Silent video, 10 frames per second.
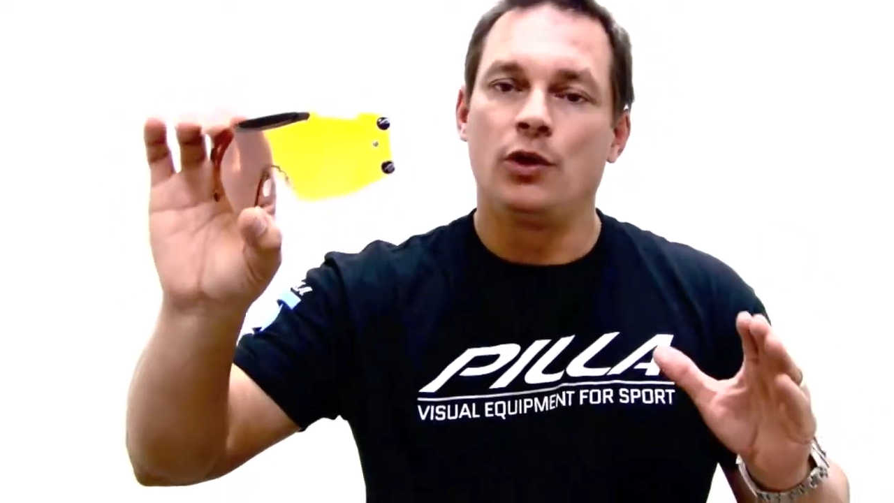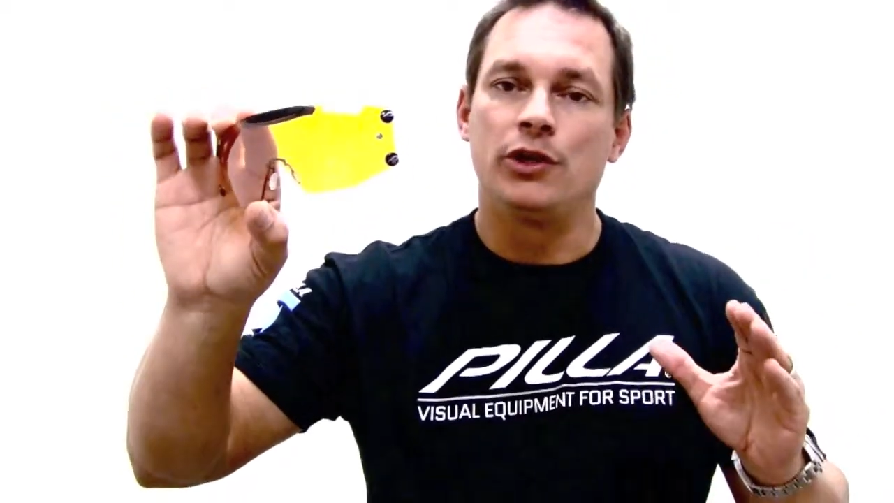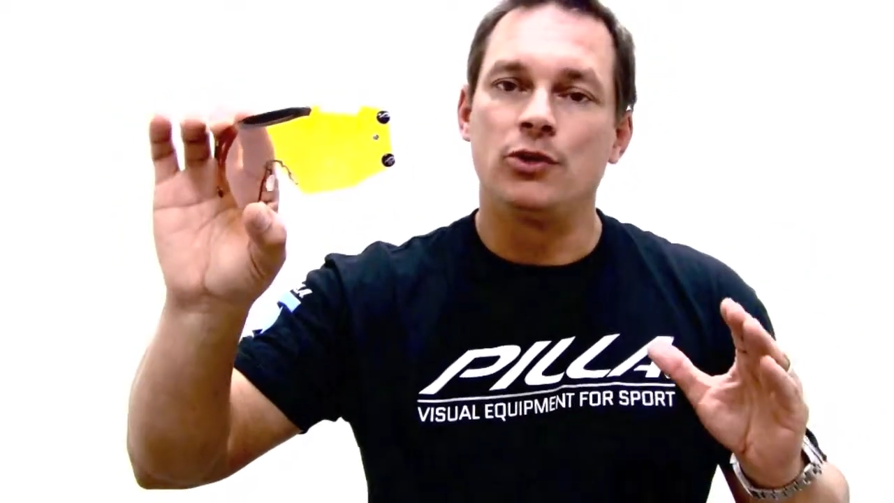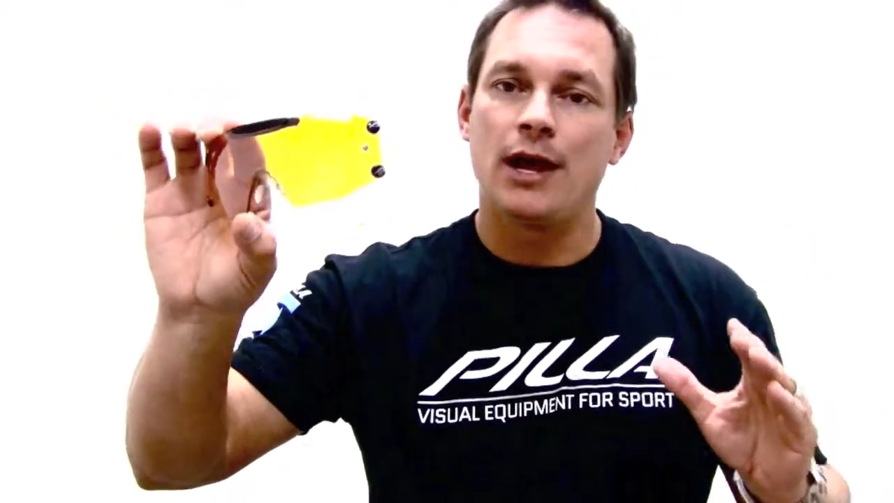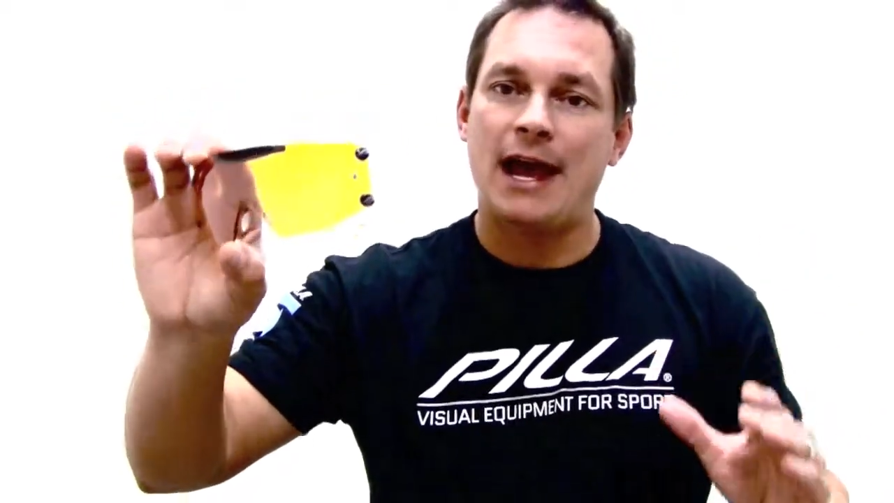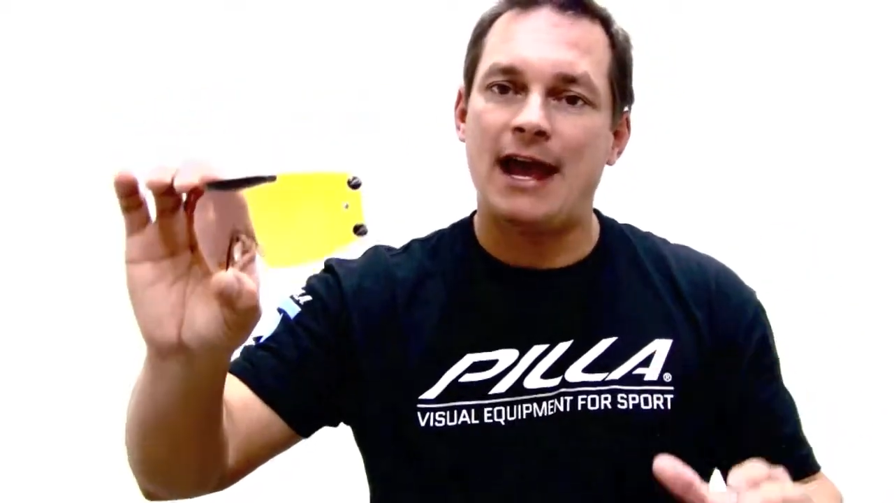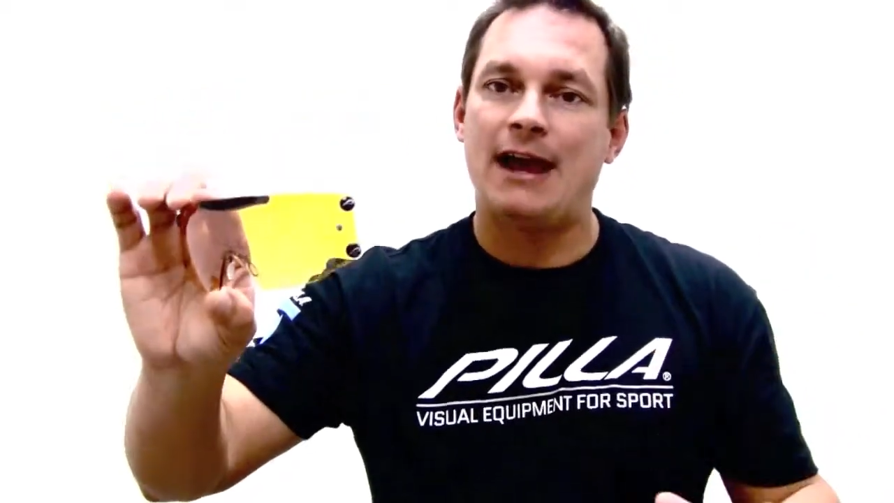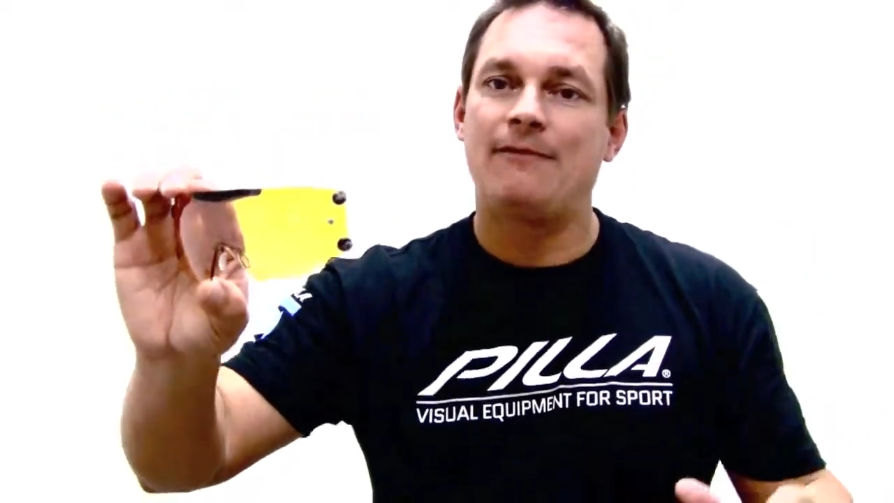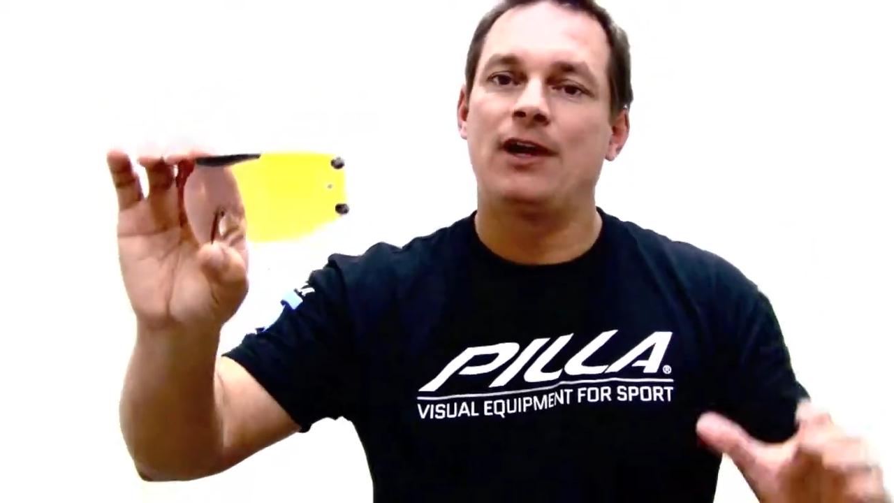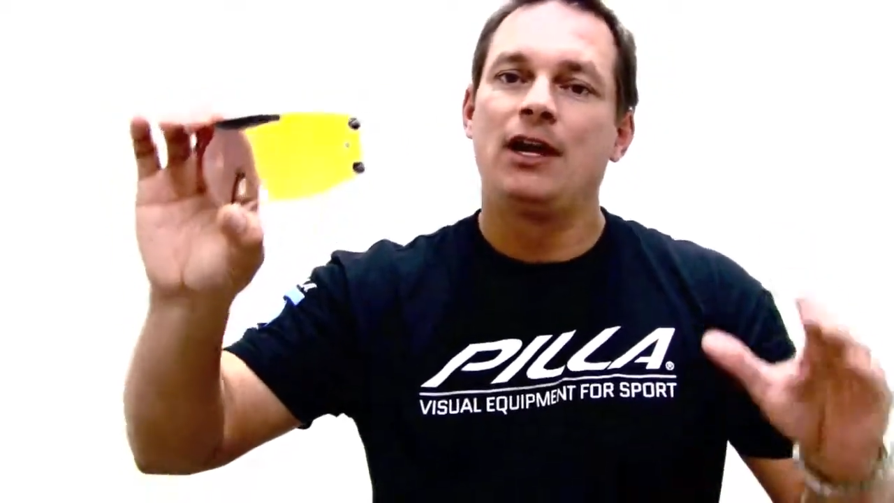where you
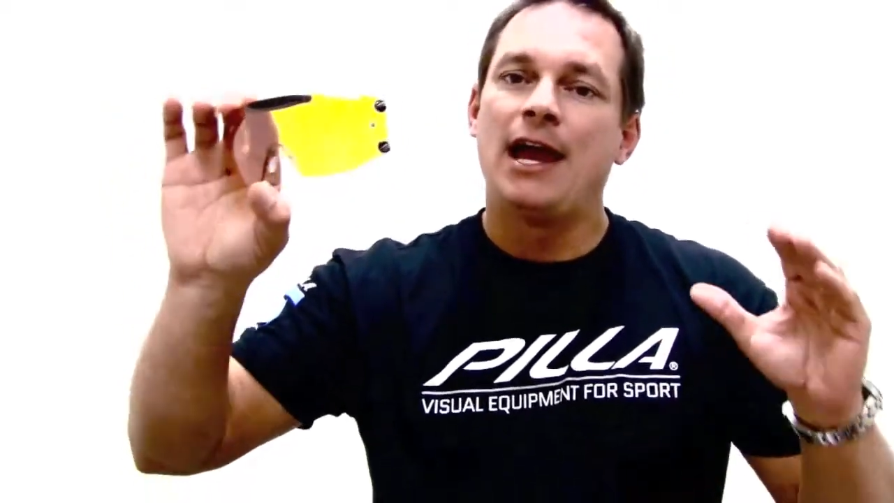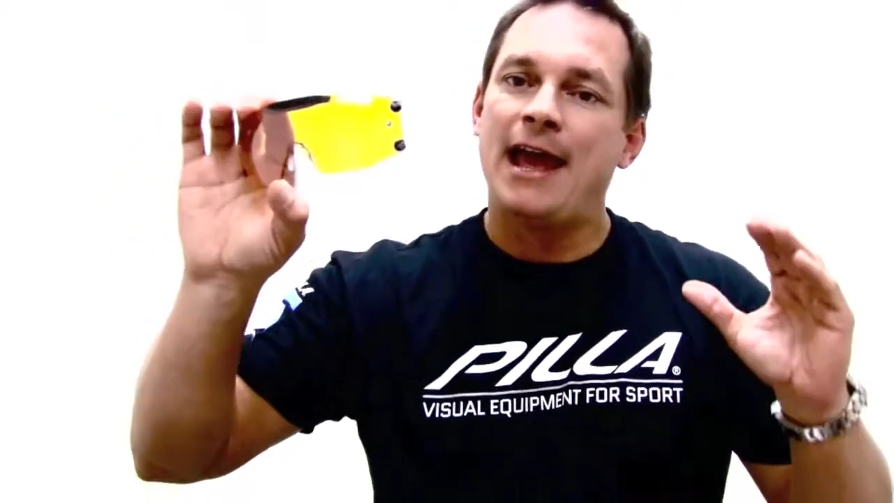have